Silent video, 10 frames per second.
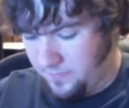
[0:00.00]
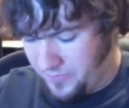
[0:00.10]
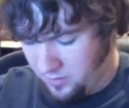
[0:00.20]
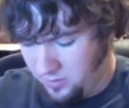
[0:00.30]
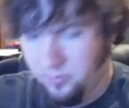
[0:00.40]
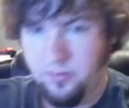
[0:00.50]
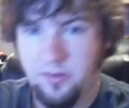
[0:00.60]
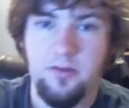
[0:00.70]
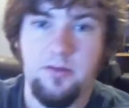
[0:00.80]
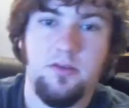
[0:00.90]
and then you'll
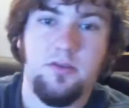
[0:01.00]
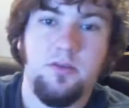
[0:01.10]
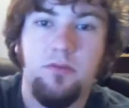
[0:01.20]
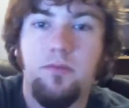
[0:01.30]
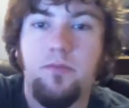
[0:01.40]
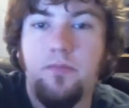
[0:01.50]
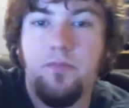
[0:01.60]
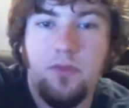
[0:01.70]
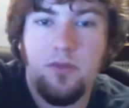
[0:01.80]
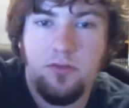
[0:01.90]
get this
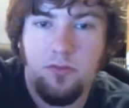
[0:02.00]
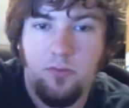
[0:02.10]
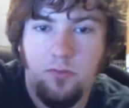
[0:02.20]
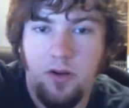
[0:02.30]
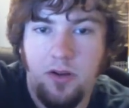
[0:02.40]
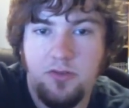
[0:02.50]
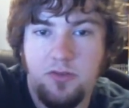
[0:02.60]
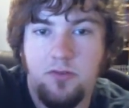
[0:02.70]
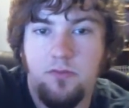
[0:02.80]
little wrench